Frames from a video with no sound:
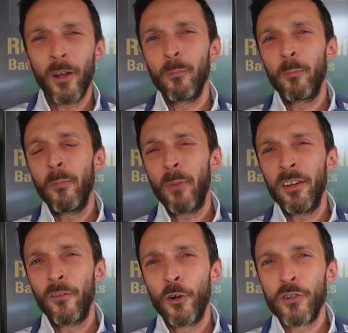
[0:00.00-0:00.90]
and
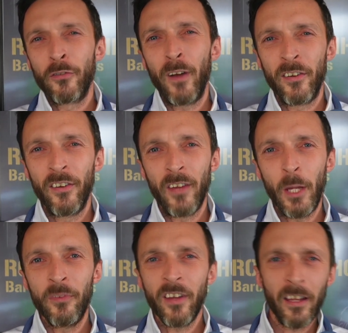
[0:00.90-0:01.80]
Brendan Rodgers versus
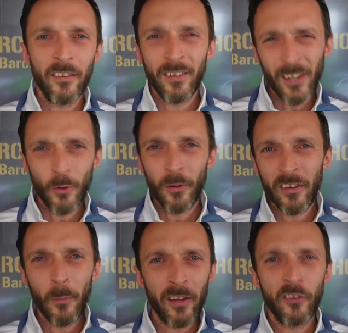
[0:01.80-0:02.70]
Leipzig is, you know, it's
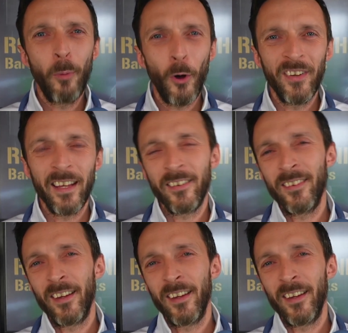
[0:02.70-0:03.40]
a bit spotty, isn't it?